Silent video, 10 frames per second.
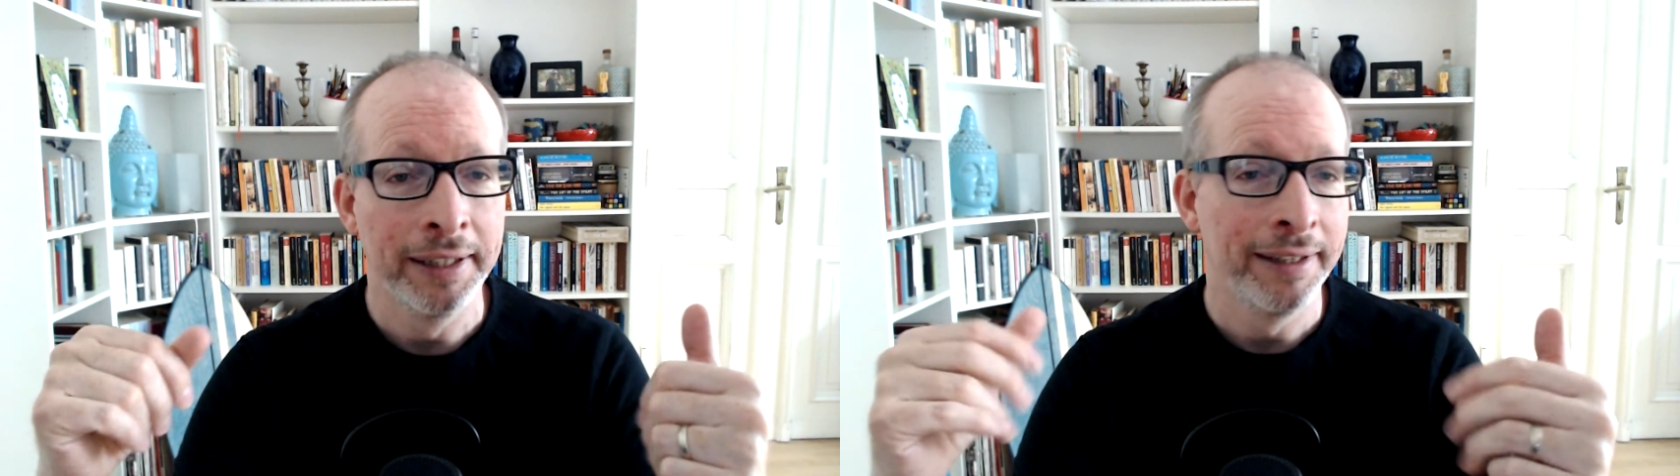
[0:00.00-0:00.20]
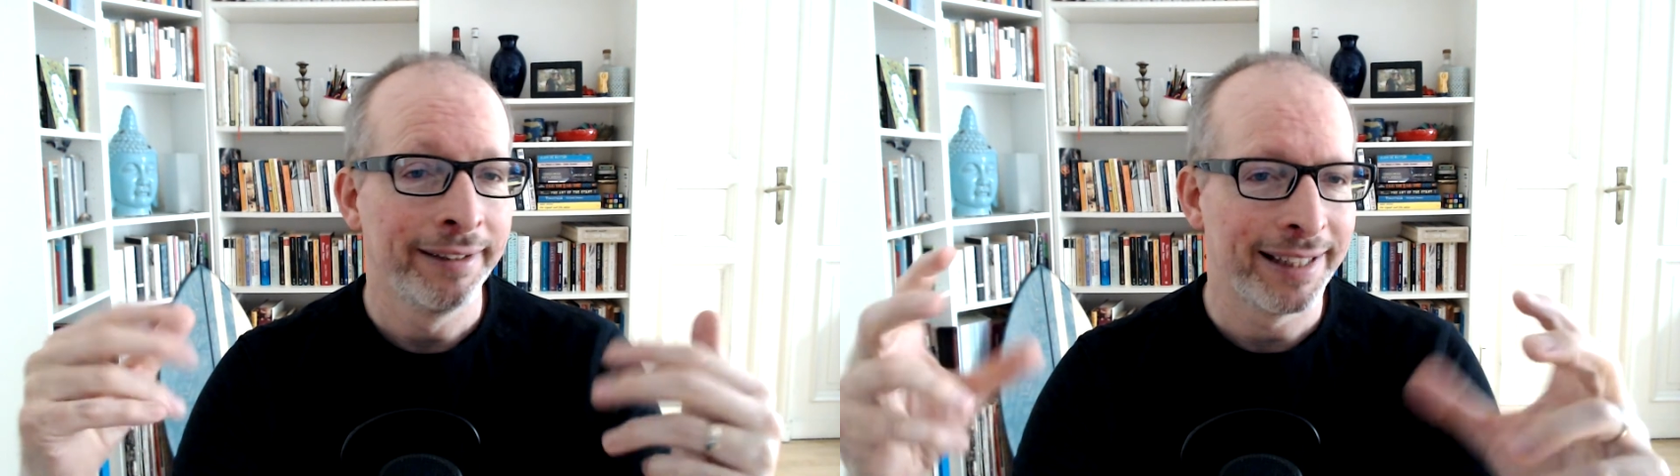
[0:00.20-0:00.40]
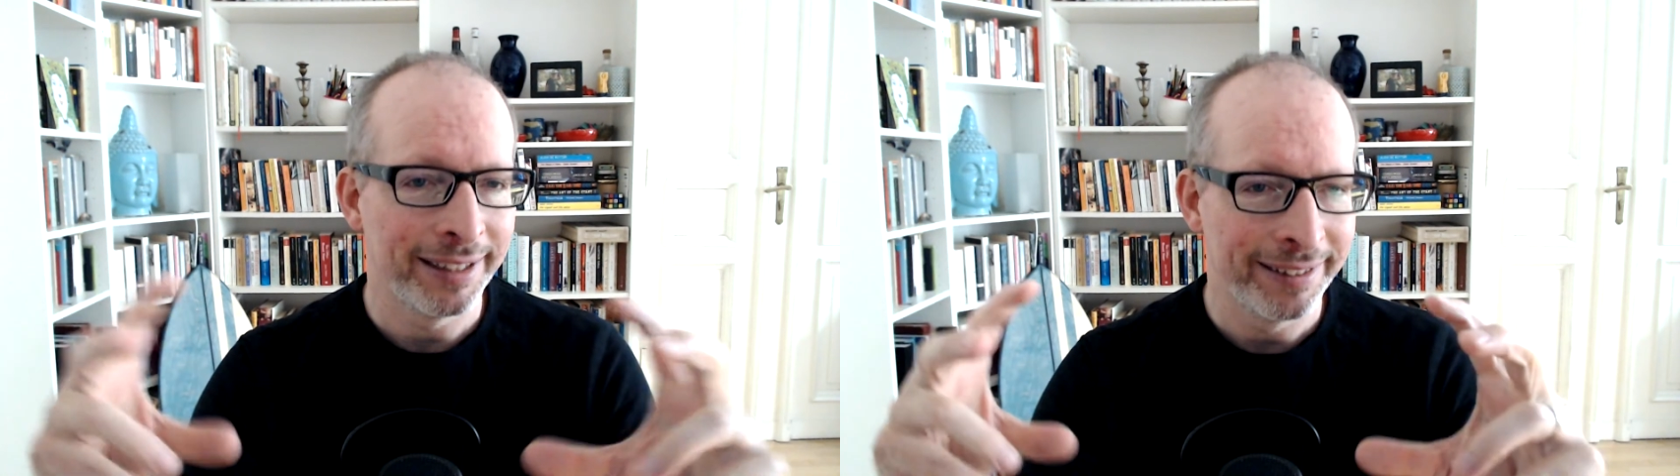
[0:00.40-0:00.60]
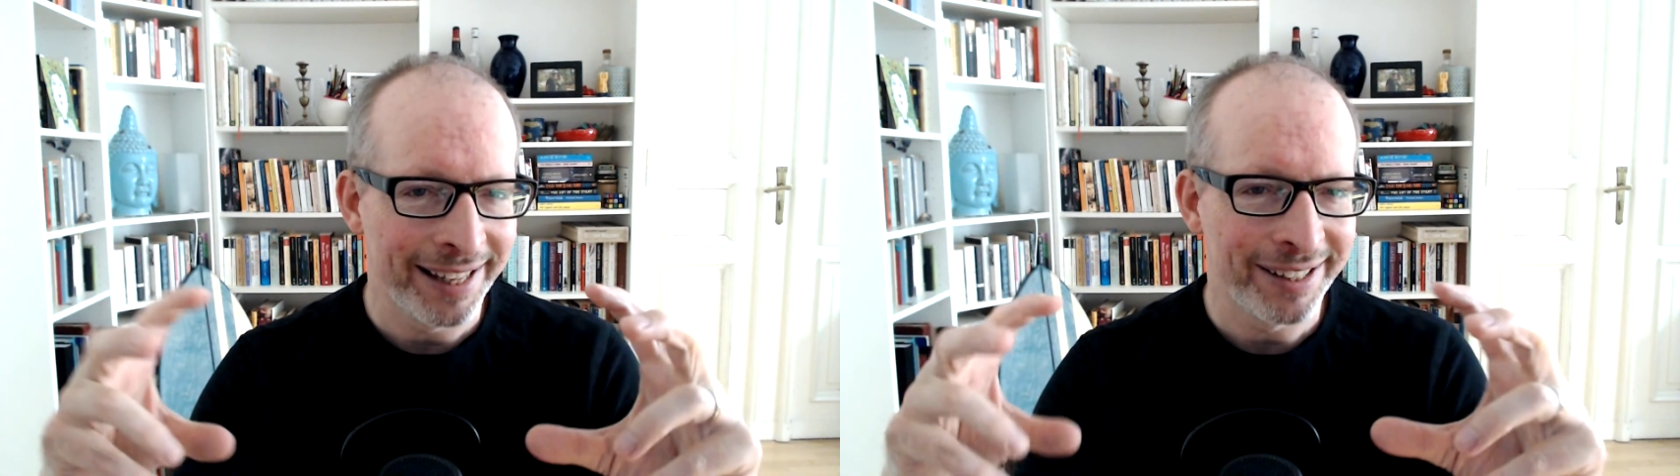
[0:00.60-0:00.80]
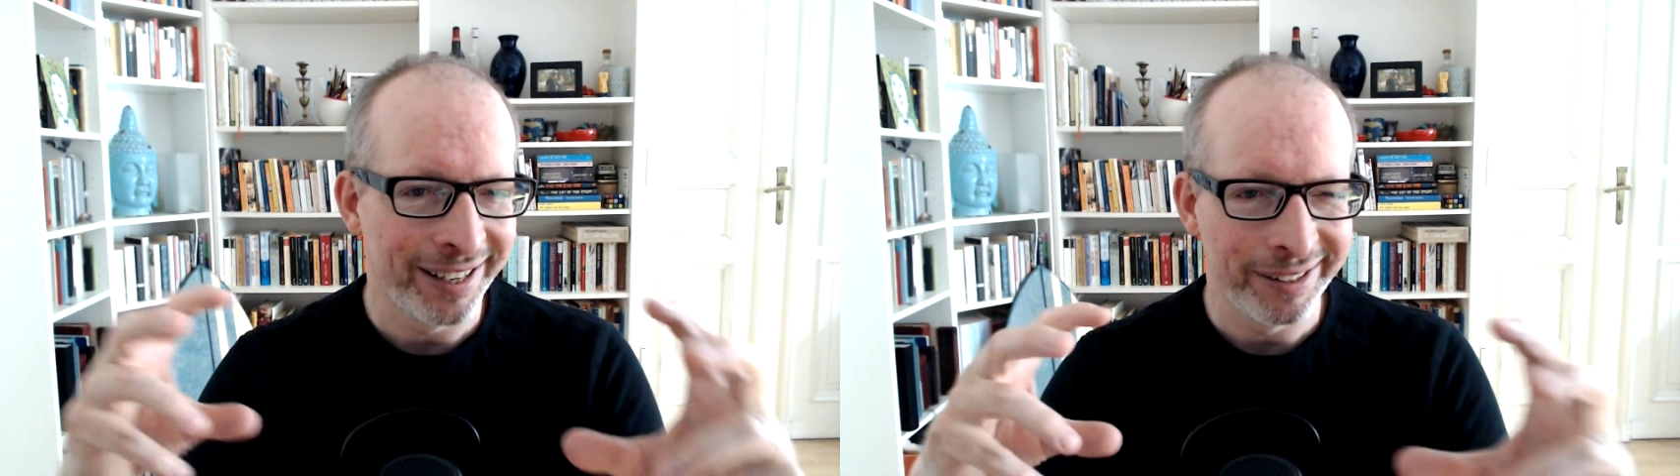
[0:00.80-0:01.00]

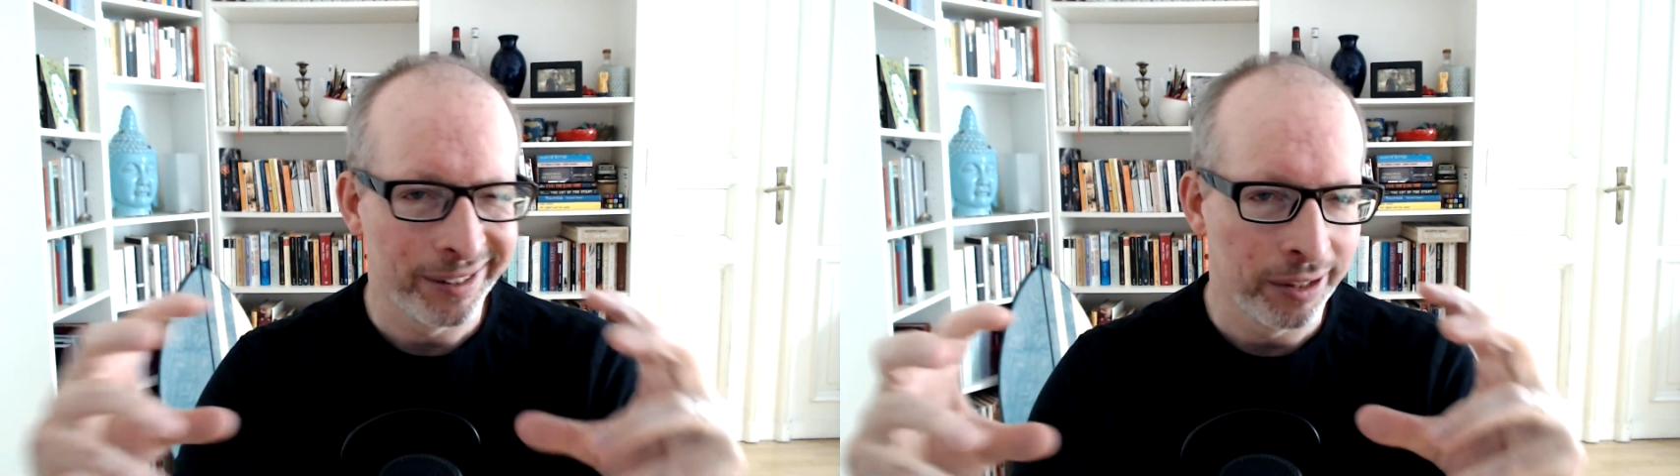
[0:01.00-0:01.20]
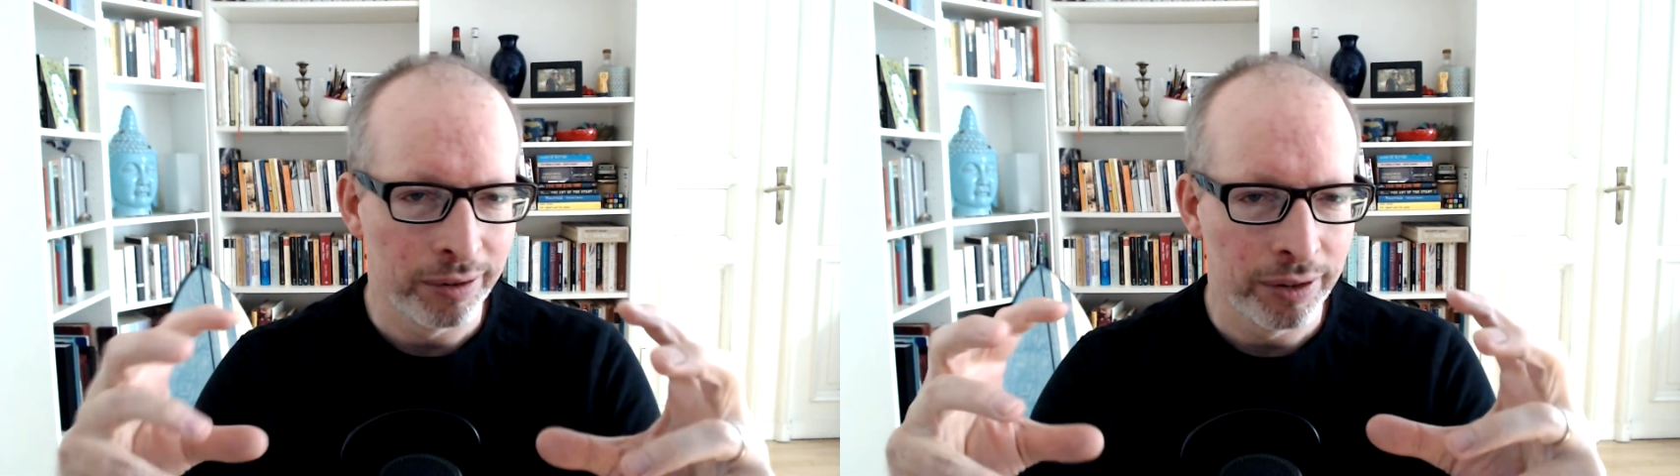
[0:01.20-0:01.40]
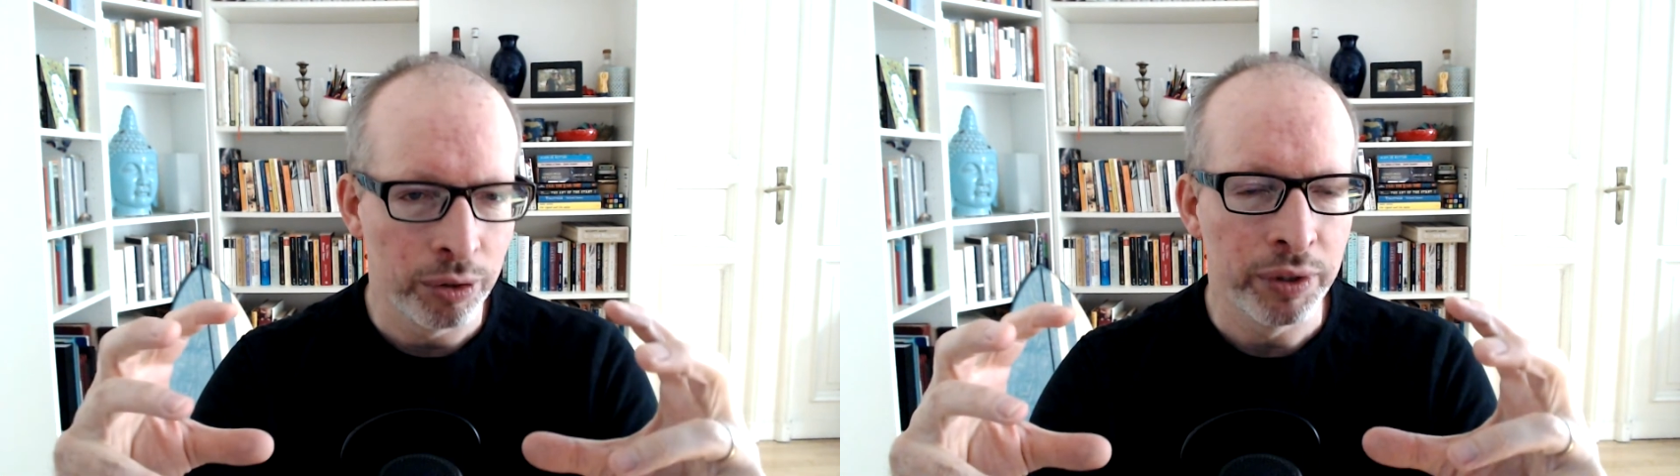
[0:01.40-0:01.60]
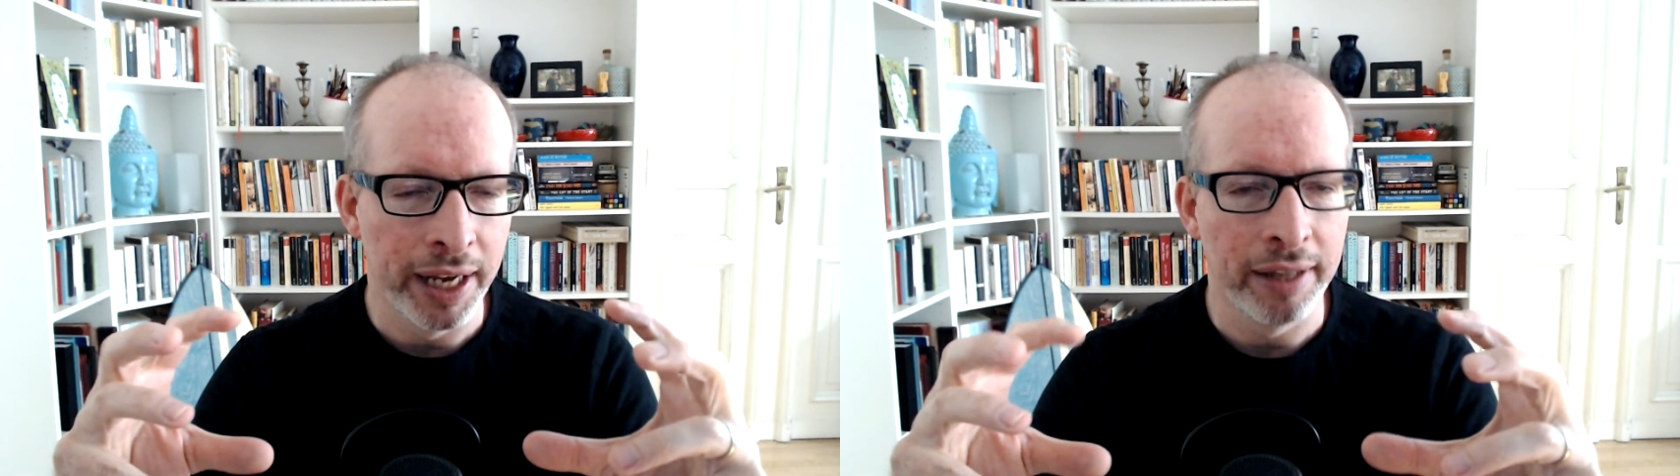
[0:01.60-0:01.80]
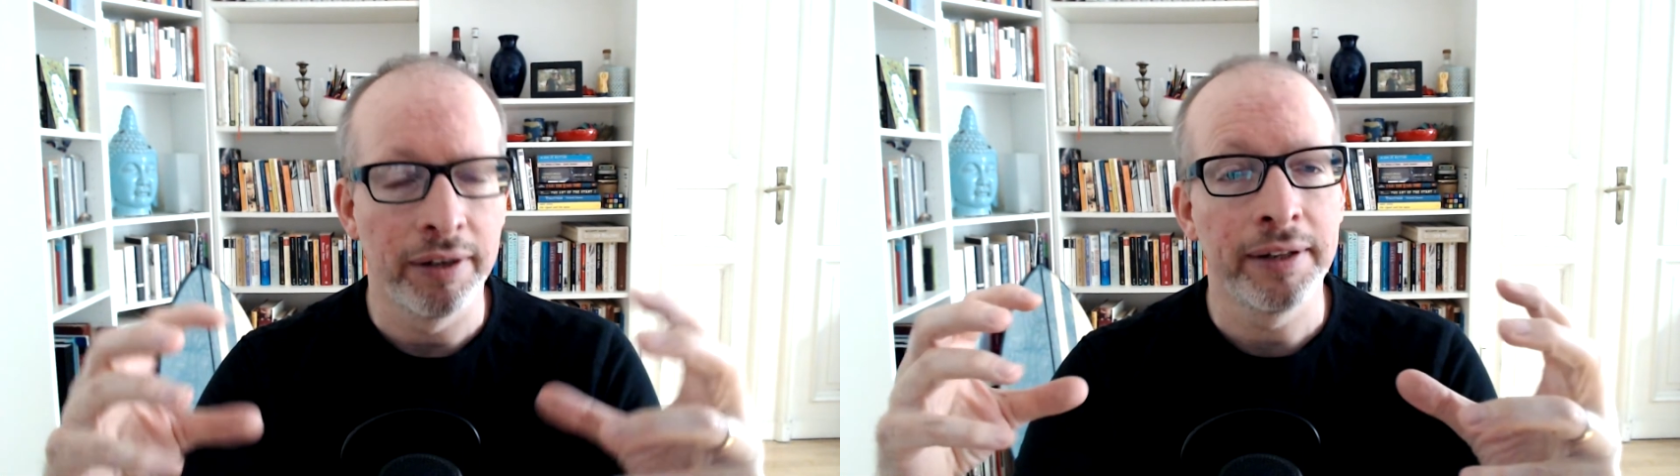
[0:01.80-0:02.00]
That's like the two together.